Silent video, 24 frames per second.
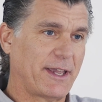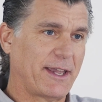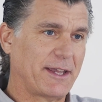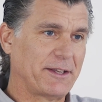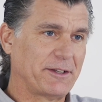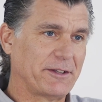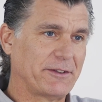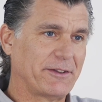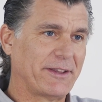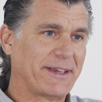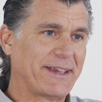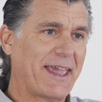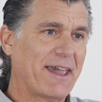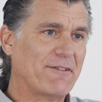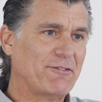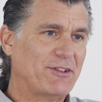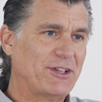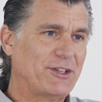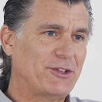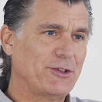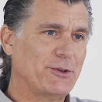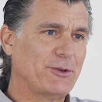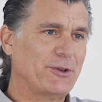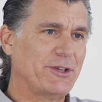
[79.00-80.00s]
handling
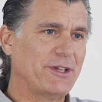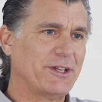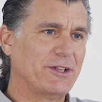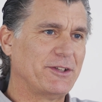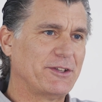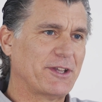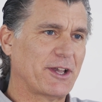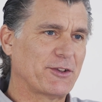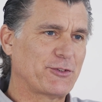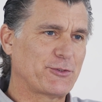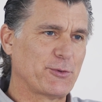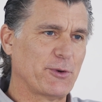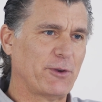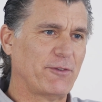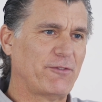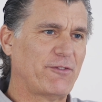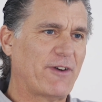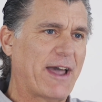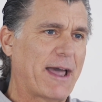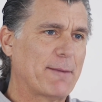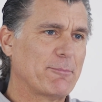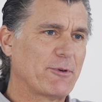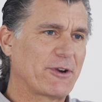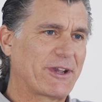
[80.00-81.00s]
heavy-duty industrial
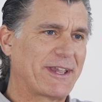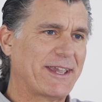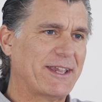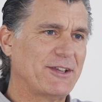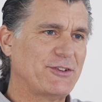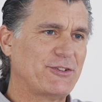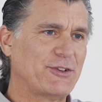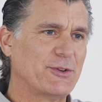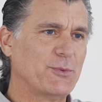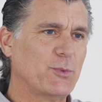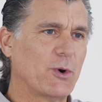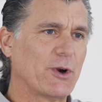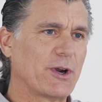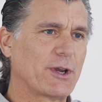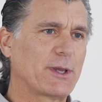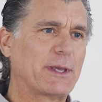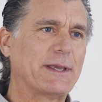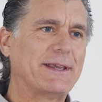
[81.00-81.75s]
fabrication work